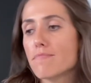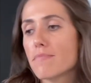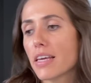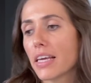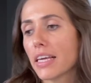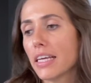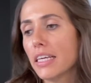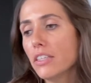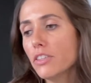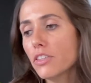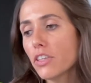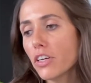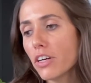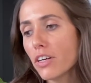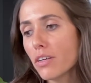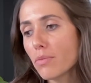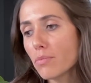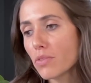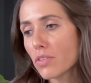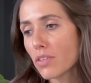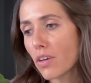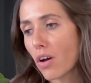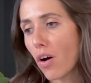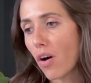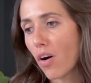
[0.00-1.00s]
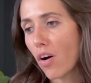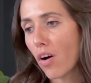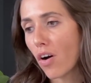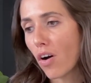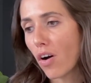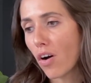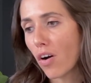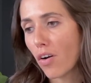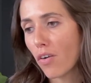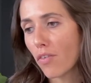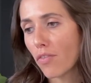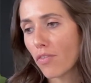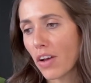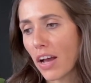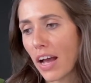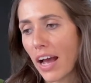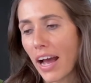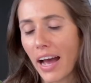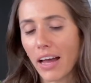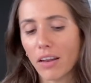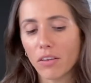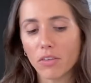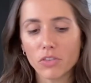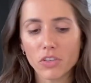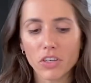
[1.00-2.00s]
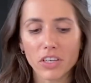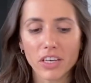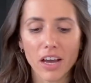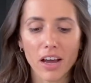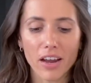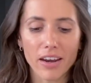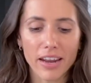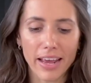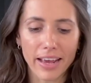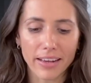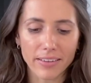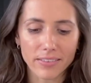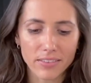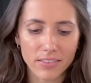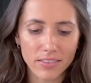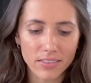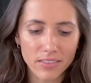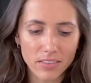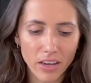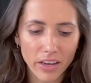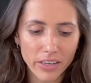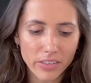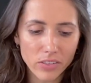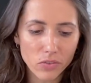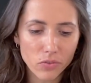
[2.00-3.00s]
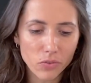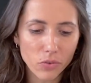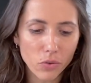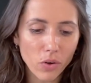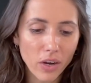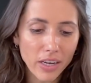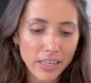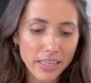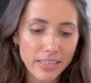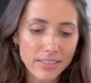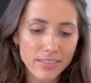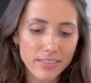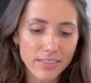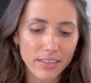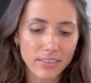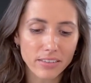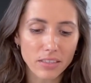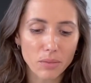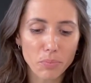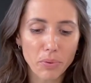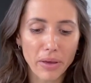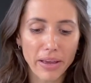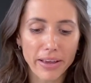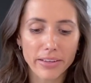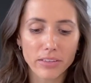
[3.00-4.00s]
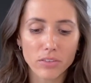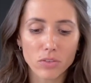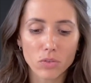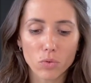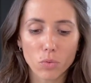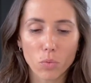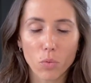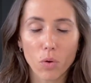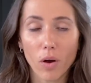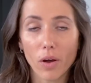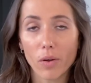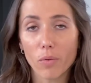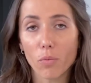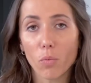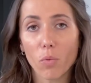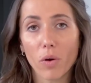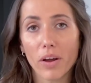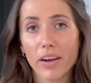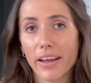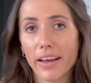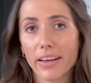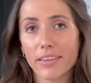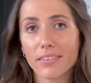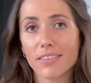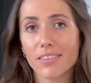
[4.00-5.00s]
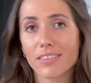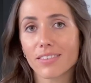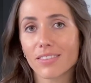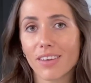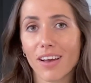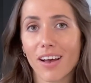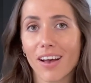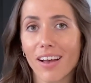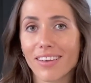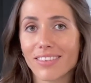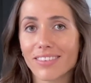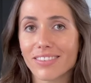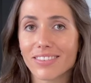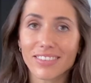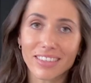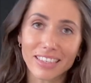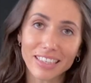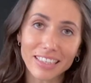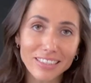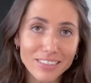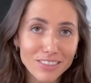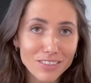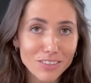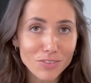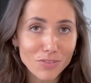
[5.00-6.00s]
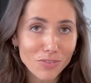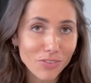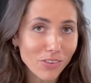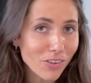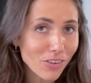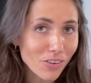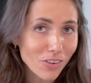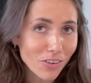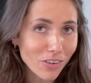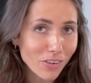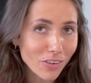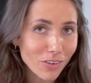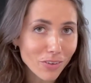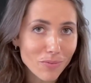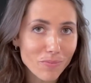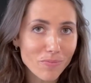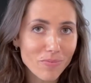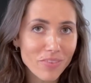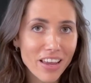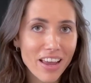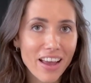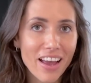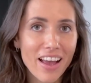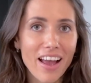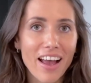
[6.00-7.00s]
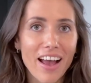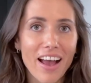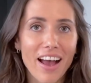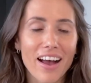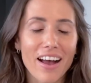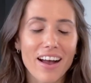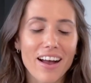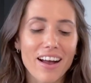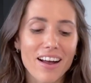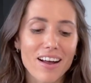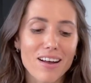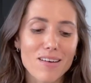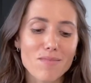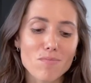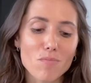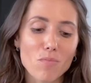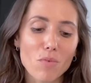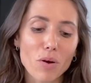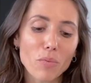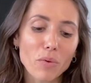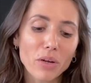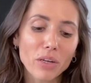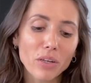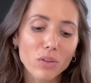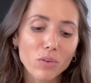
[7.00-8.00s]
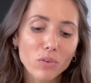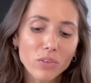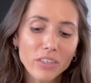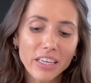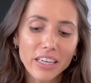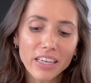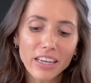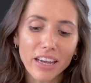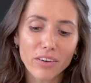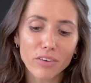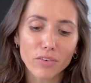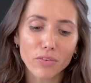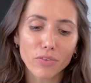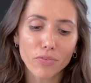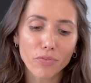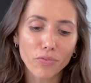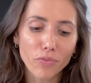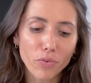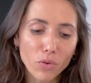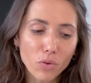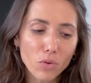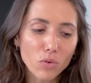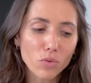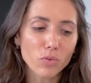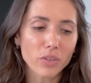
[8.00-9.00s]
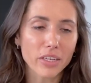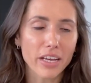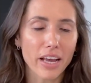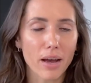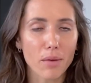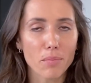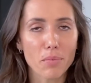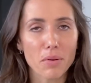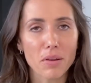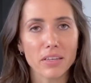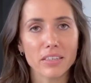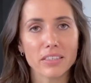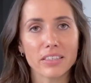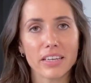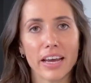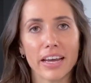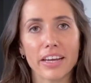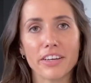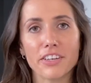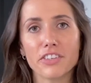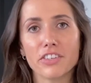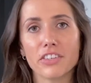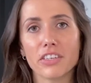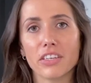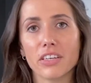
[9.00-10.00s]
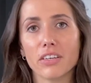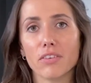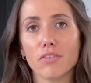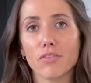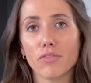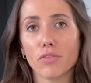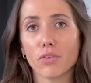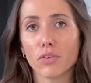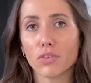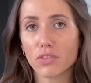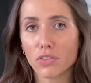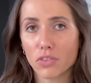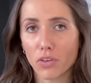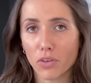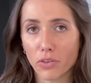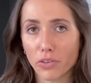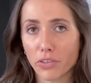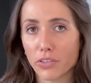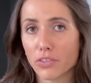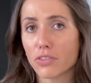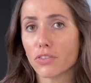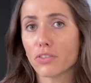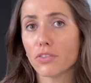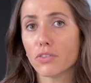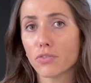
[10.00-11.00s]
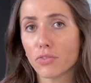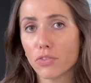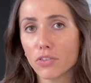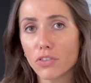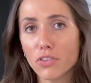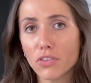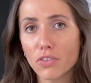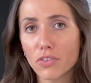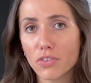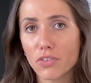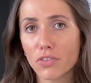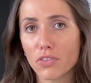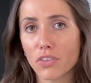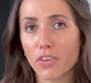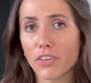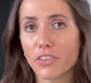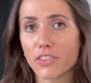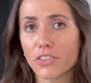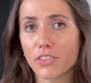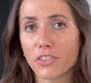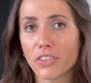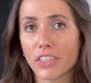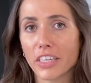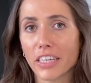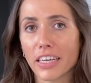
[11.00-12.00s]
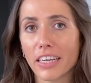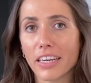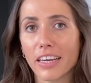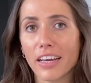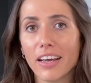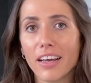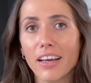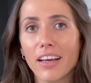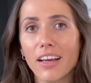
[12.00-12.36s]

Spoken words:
In terms of how long you can't exercise for, I guess that depends what exercise is for you. When we're looking at a full rehabilitation for scoliosis fusion surgery,